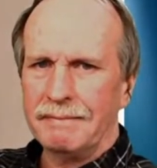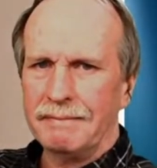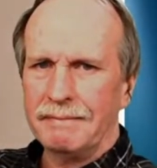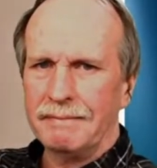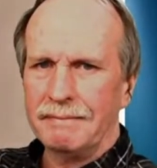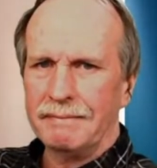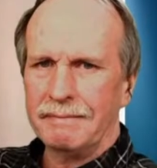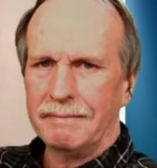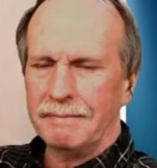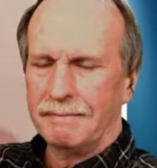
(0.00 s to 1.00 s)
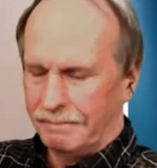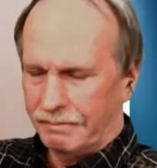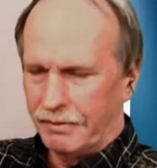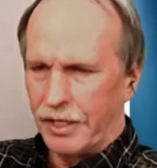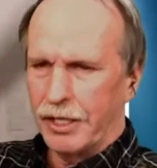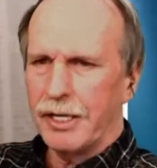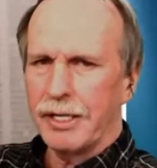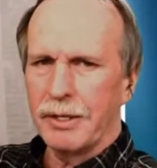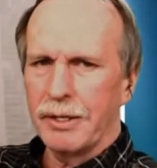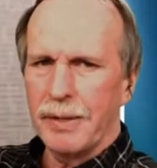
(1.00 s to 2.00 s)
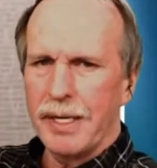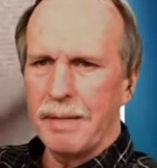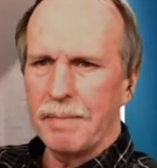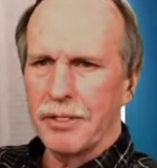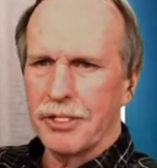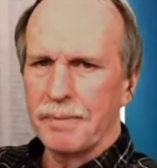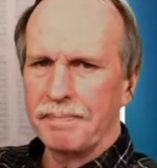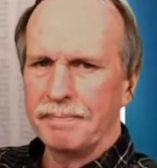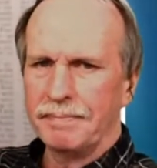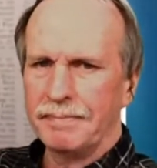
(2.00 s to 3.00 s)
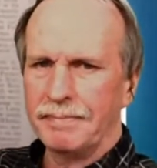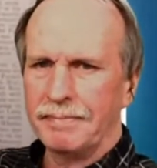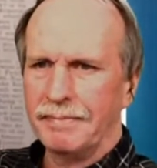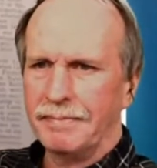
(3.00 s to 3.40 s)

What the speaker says: As you can see. Now, we're going to flip to the